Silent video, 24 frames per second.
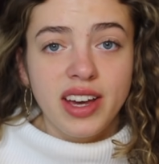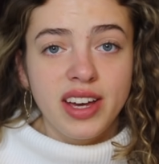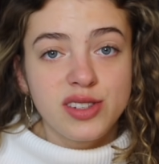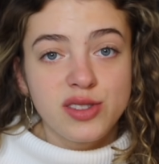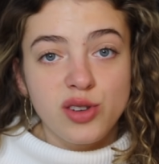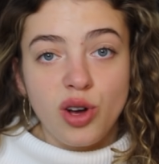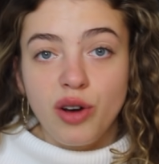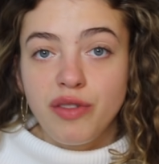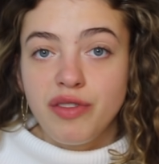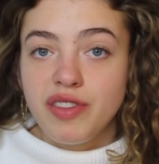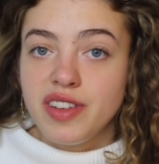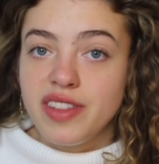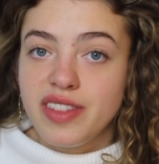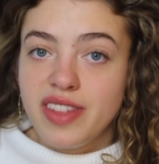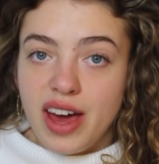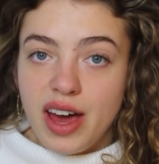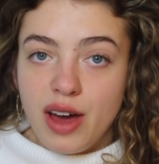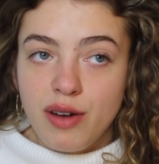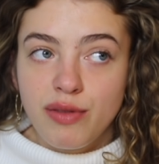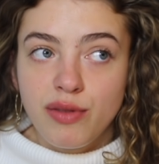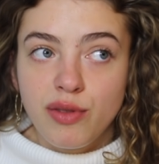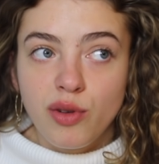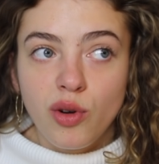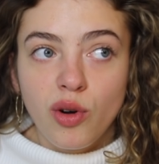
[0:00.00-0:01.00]
It's often
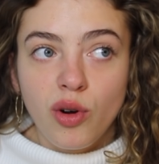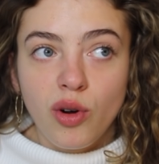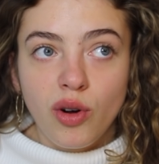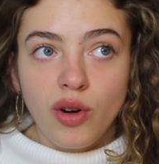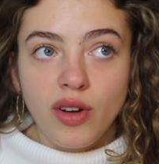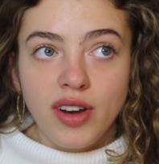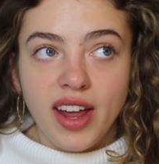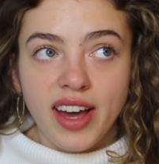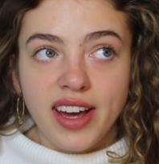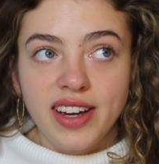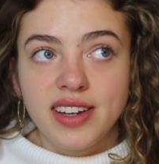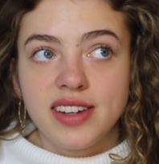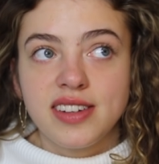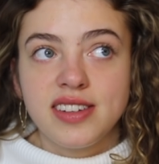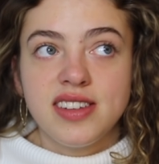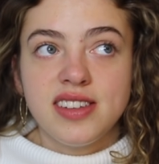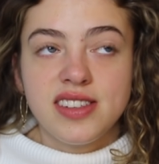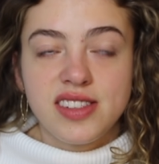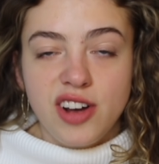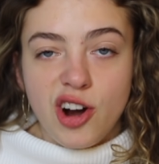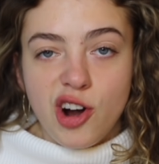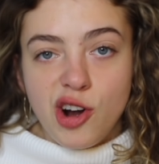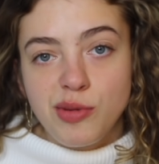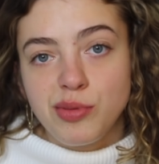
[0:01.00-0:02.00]
there for like
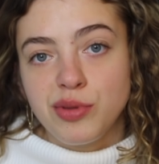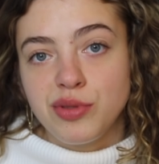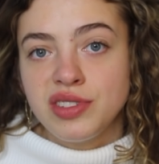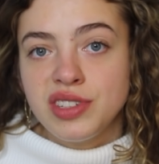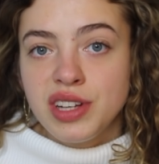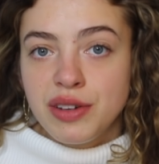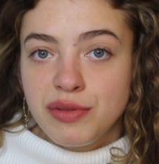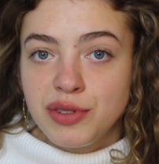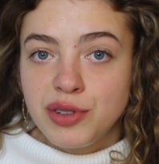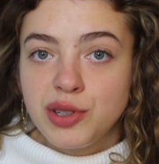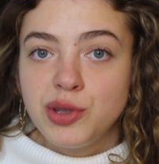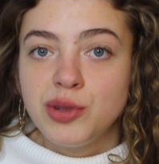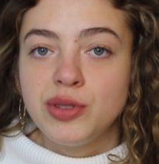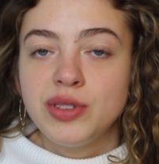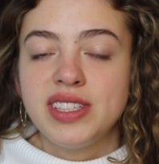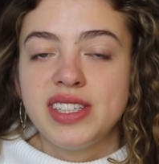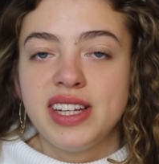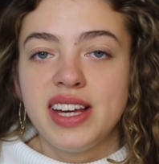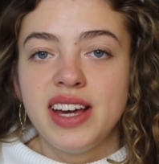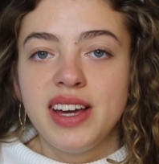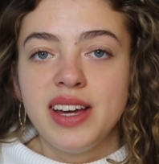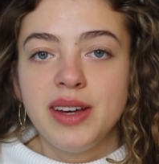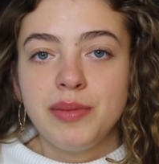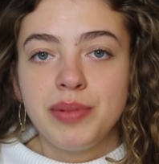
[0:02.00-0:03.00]
desirable
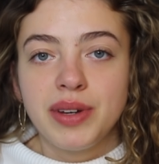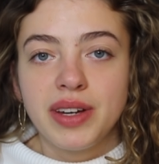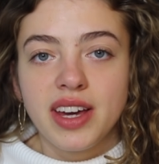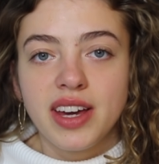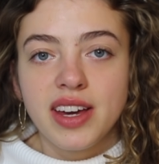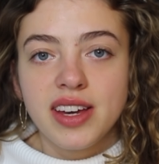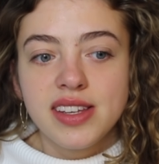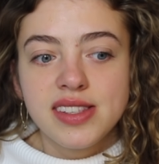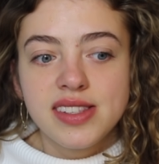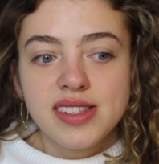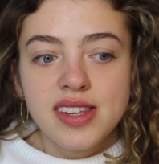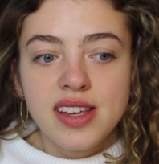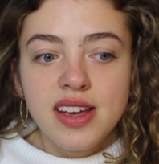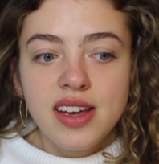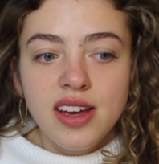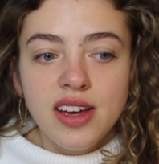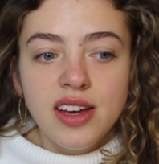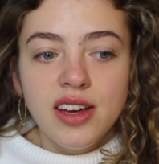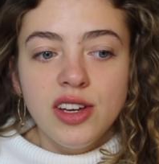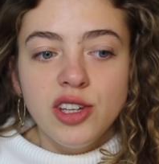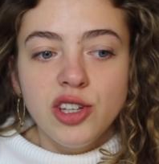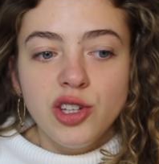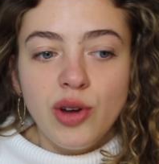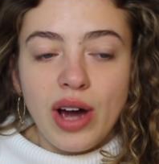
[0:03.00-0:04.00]
difficulty because
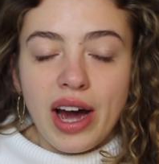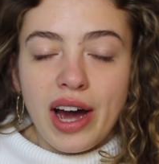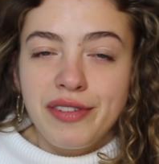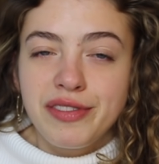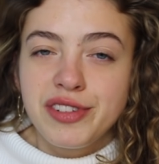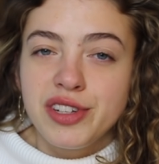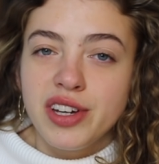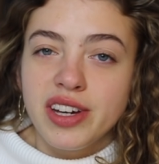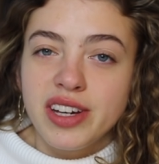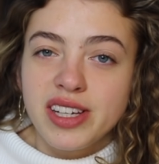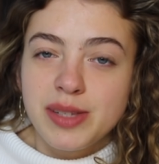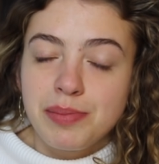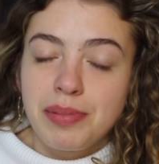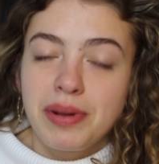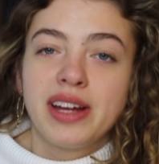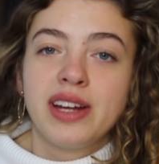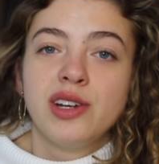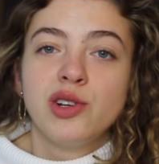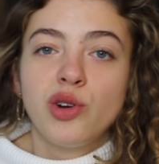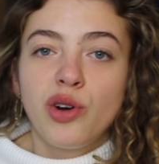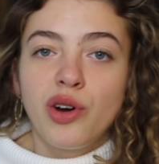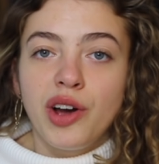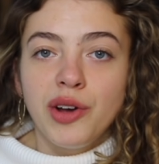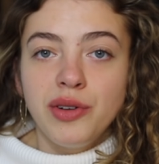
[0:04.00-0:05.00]
you have to
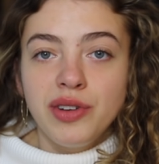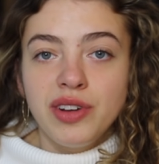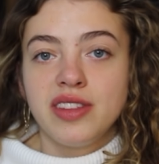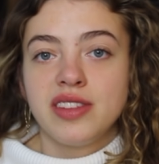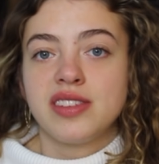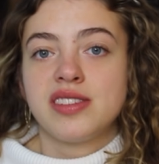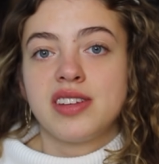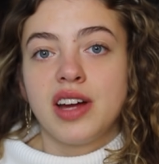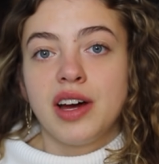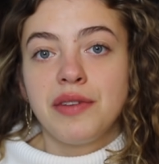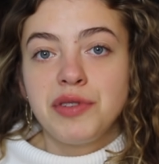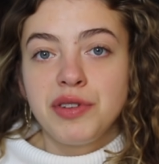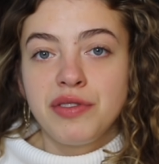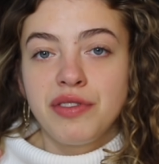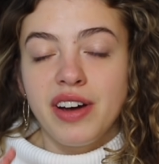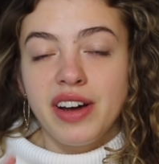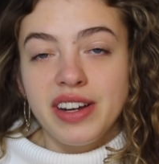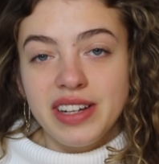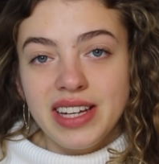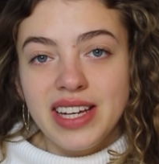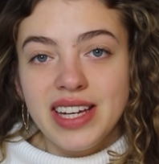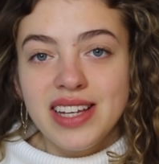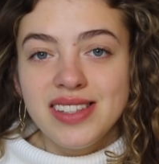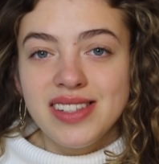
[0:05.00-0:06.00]
explain not only the stuff you
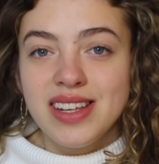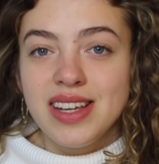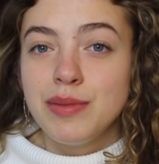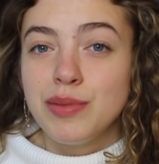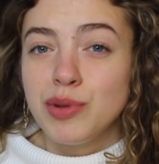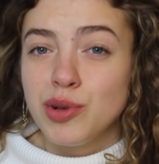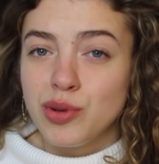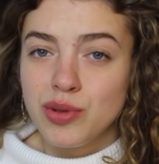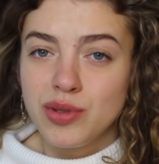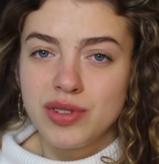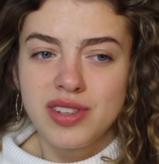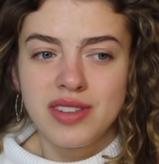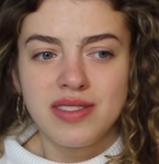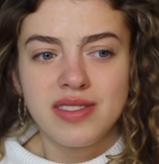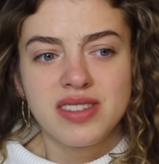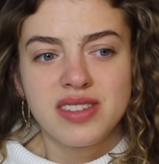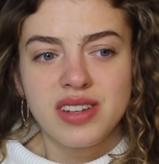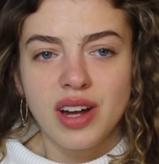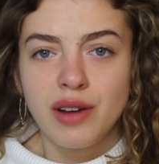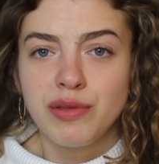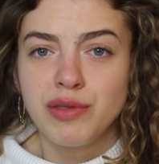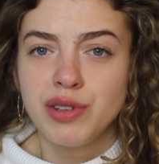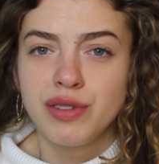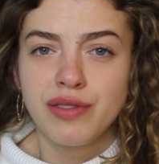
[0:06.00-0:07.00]
find easy but also the
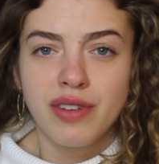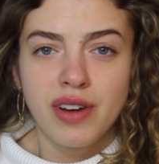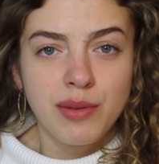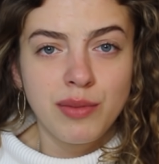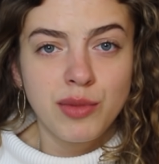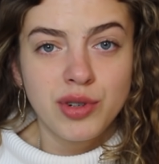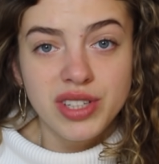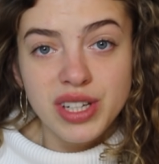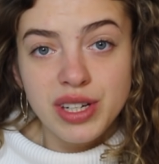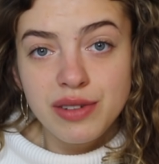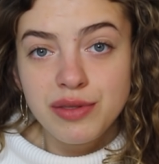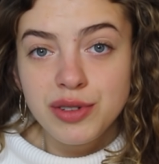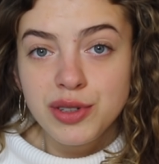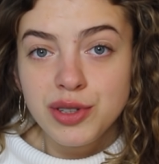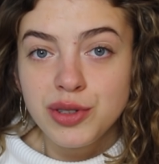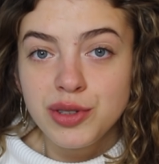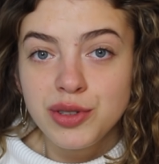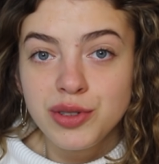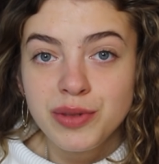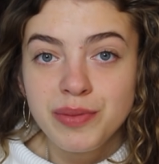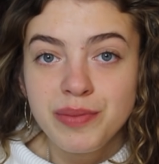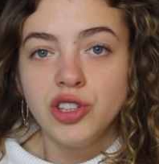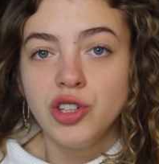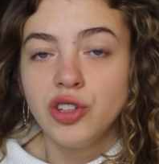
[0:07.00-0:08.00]
stuff you find more
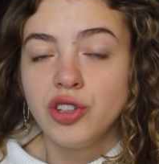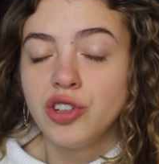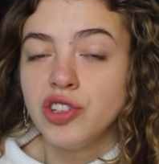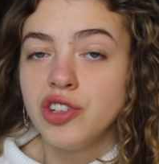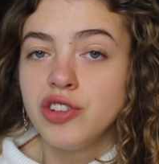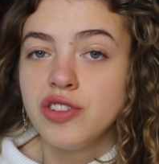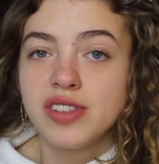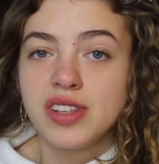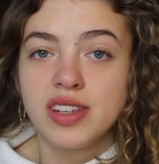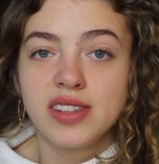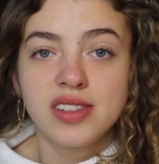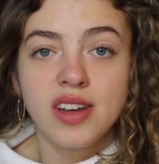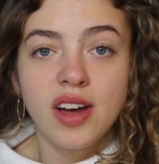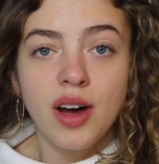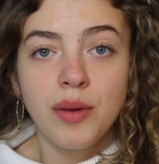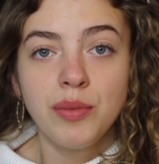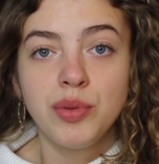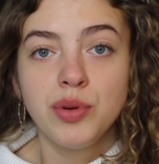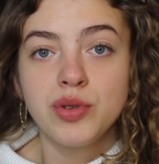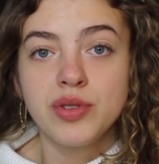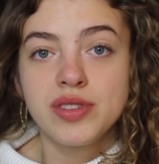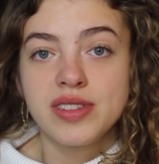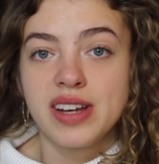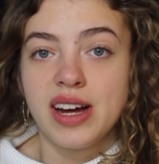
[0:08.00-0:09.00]
difficult. You can use
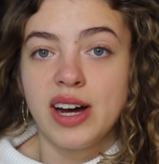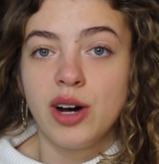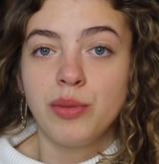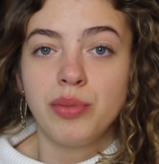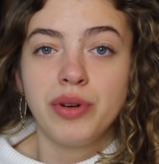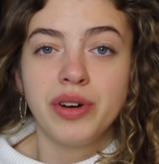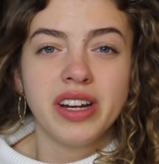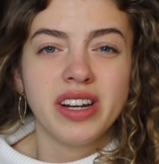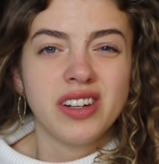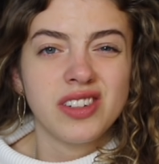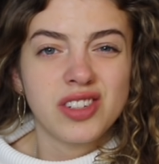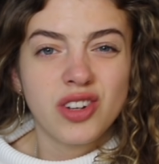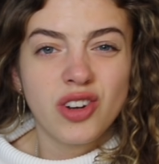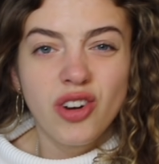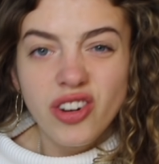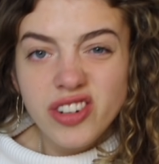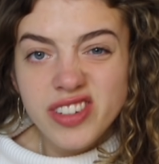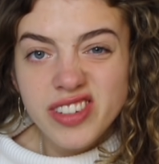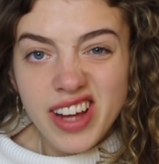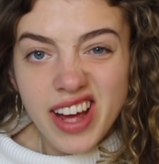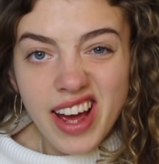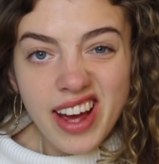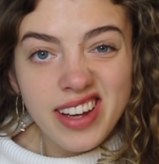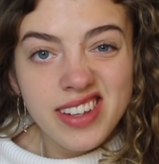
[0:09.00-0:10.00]
examples to help put it into
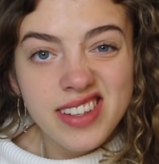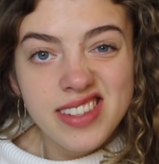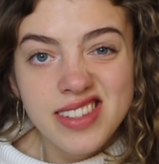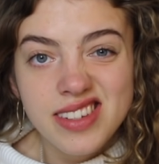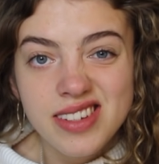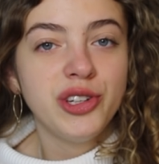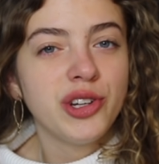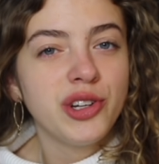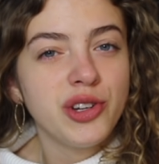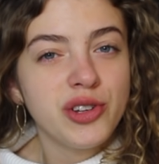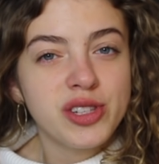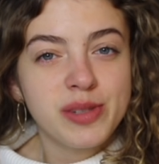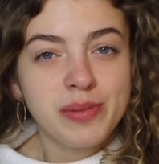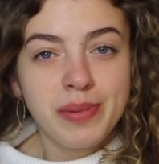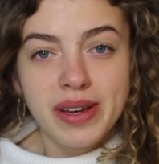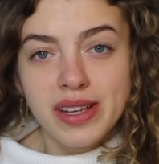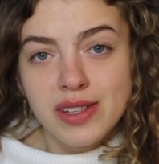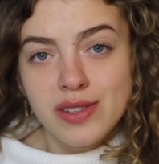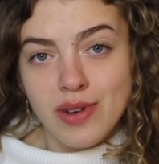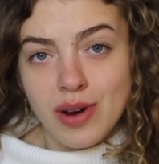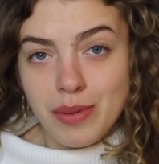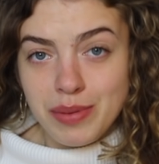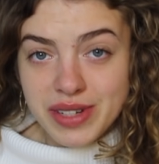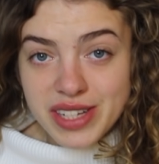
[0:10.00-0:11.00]
context. You can use
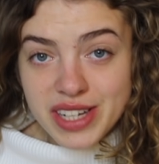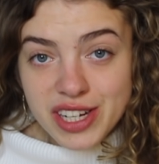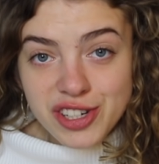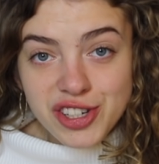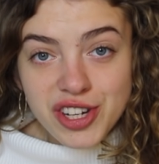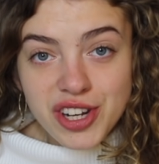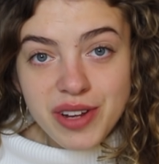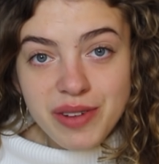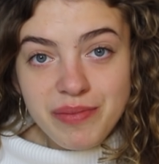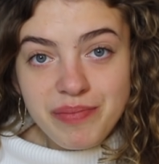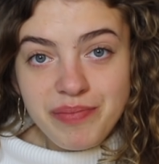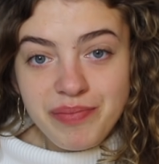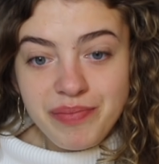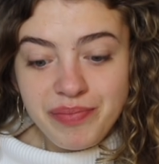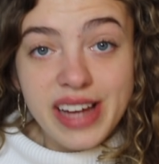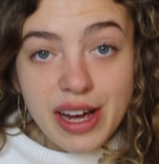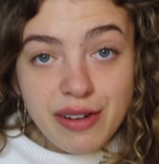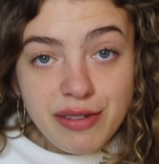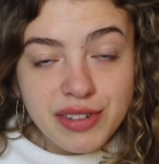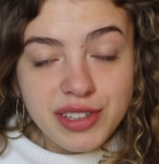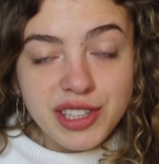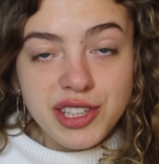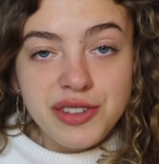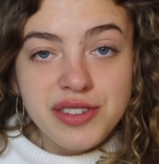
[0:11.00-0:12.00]
spaced repetition.
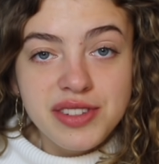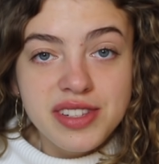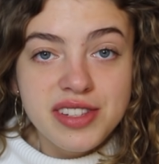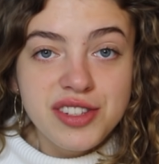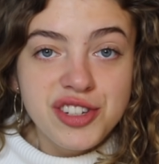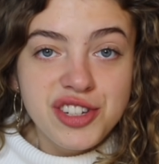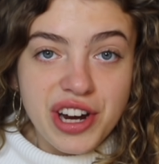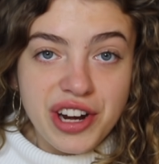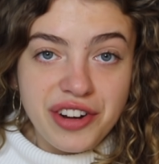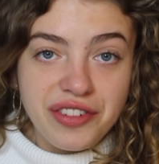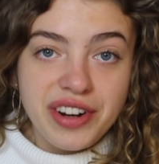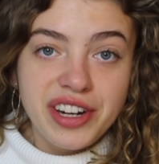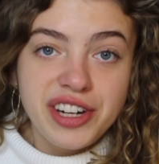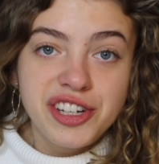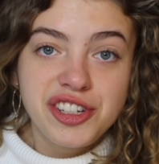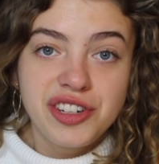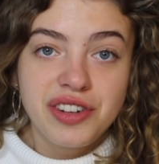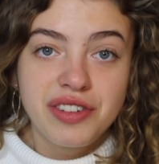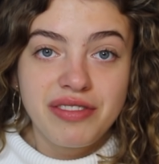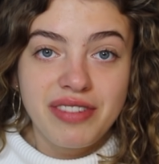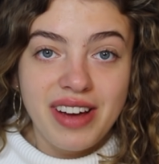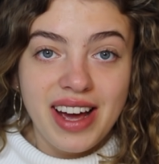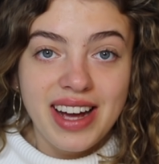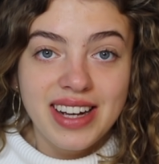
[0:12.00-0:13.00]
Definitely uses the generation
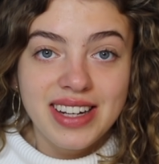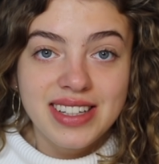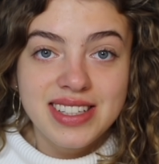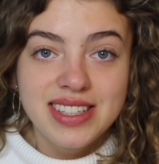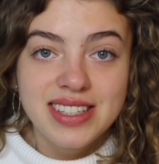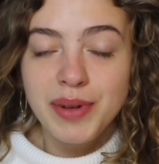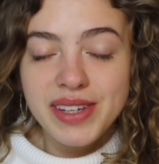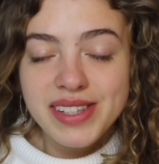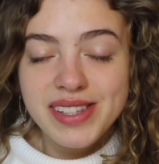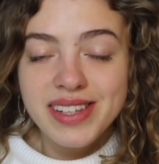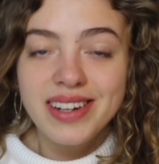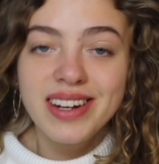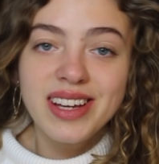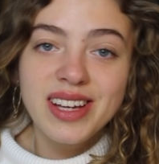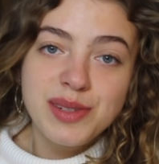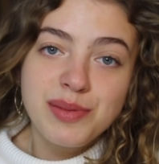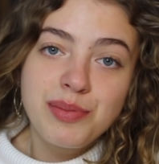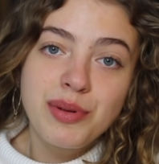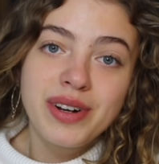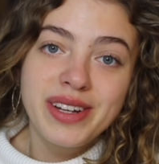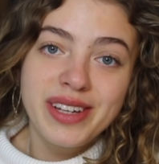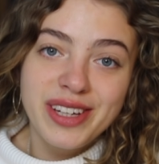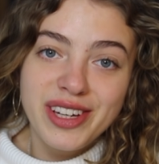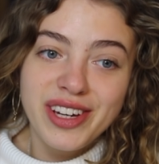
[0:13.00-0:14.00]
effect. Basically, it's
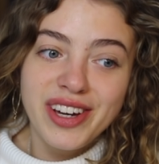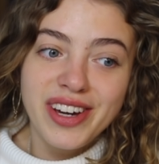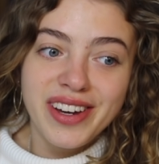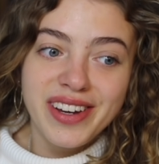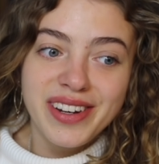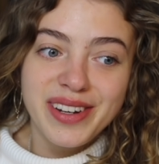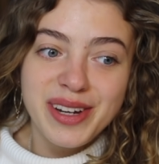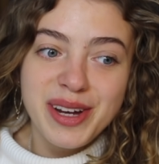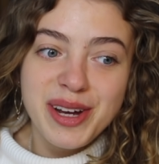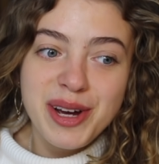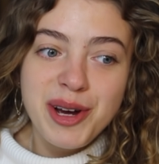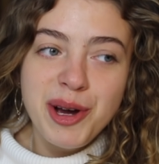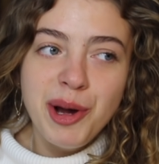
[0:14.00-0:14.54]
pretty good.